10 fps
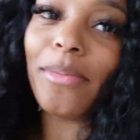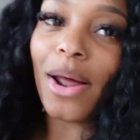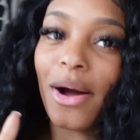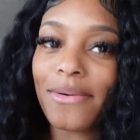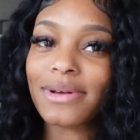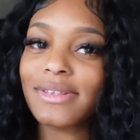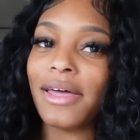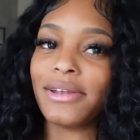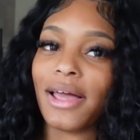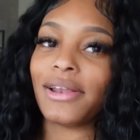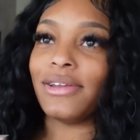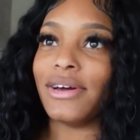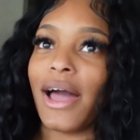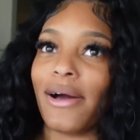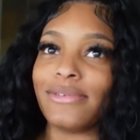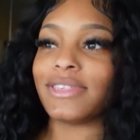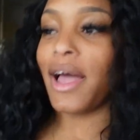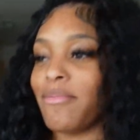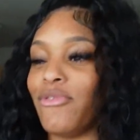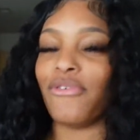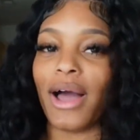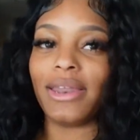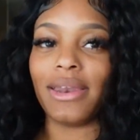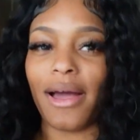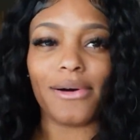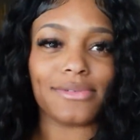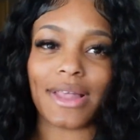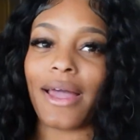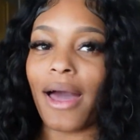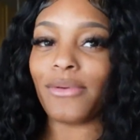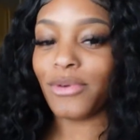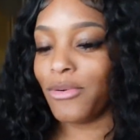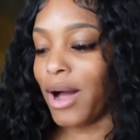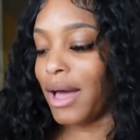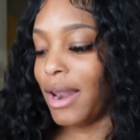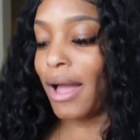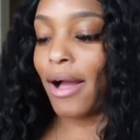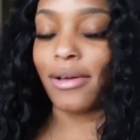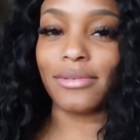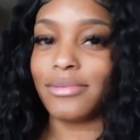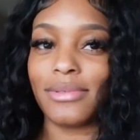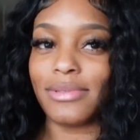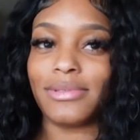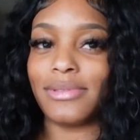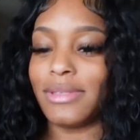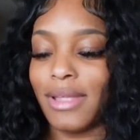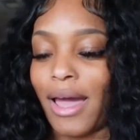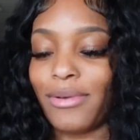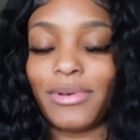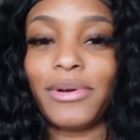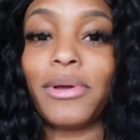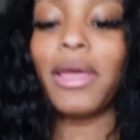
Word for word: but I always gotta like look outside before I leave the house. Like I don't know why, like I I don't know.